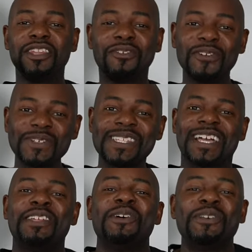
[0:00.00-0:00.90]
And the first thing
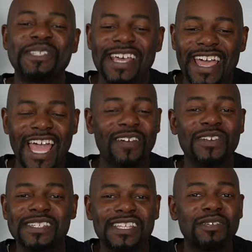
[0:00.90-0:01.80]
I noticed after
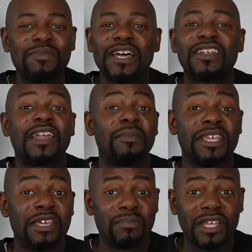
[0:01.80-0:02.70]
I set them down and I began
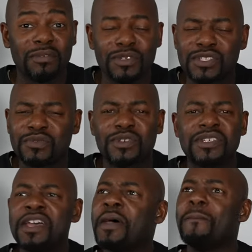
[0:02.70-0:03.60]
began playing music was,
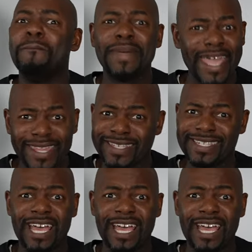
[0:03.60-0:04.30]
man, these